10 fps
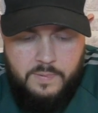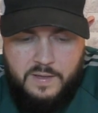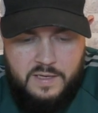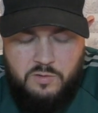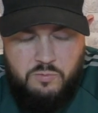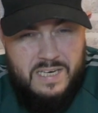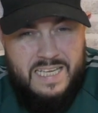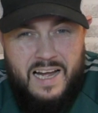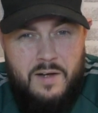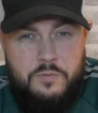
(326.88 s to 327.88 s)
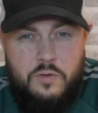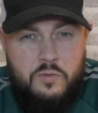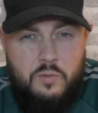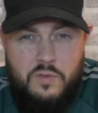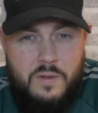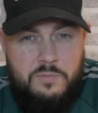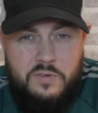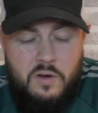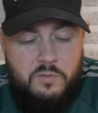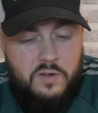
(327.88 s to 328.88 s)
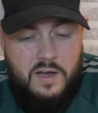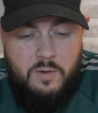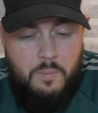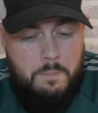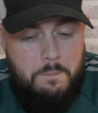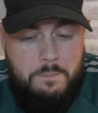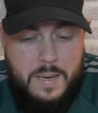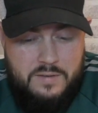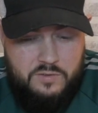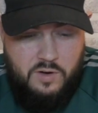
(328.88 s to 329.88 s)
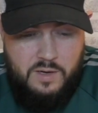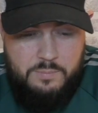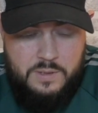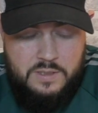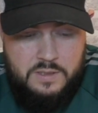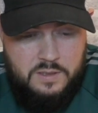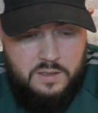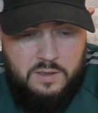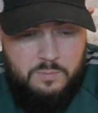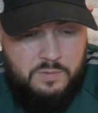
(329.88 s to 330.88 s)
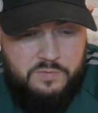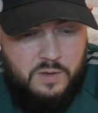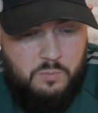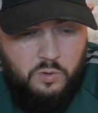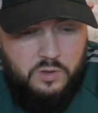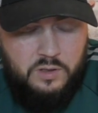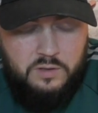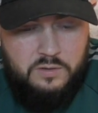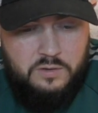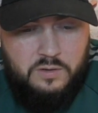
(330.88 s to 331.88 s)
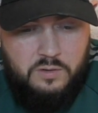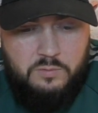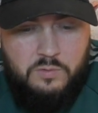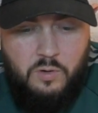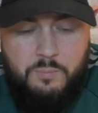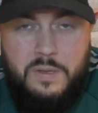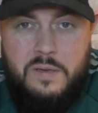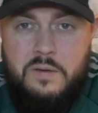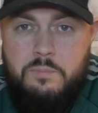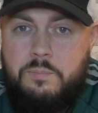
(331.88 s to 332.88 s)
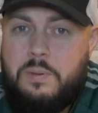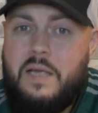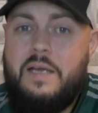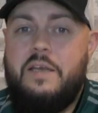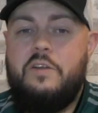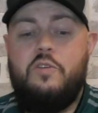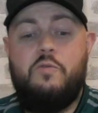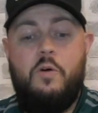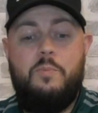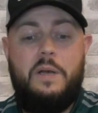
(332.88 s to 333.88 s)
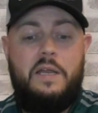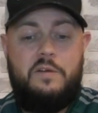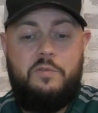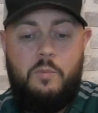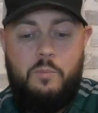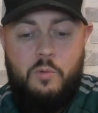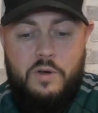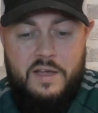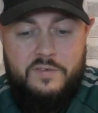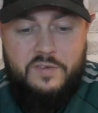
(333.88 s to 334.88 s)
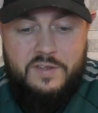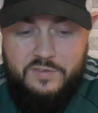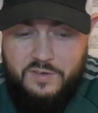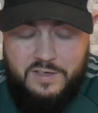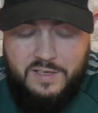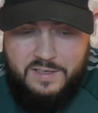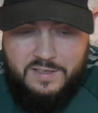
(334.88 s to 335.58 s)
they're going to really have to sort themselves out big time if they want to, you know, not be playing Europa League football next season.